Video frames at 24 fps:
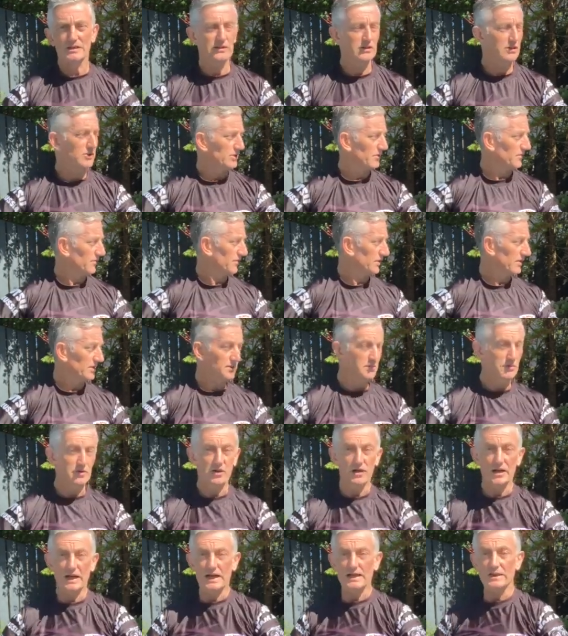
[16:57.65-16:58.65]
you look in front of the
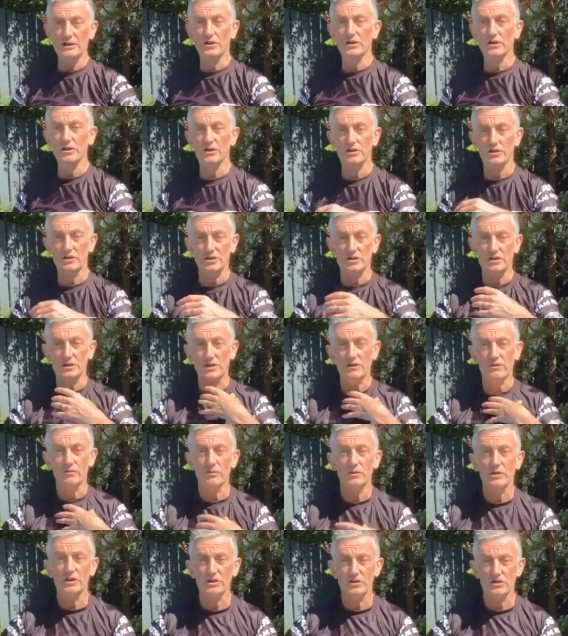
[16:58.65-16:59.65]
mirror and you look at yourself,
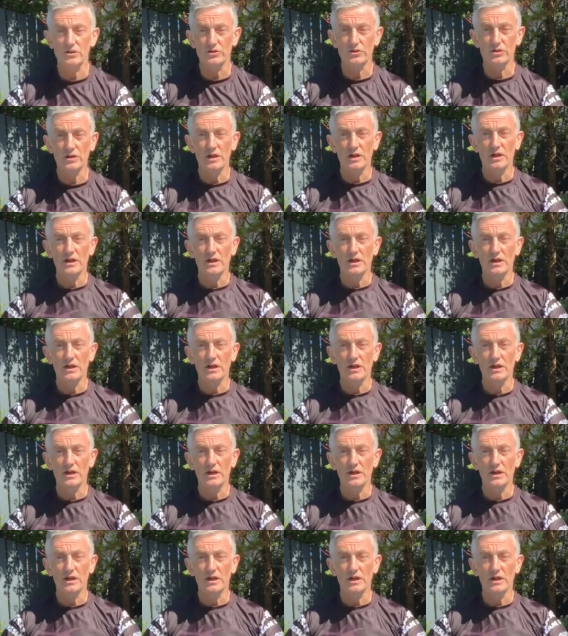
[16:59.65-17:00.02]
and what do?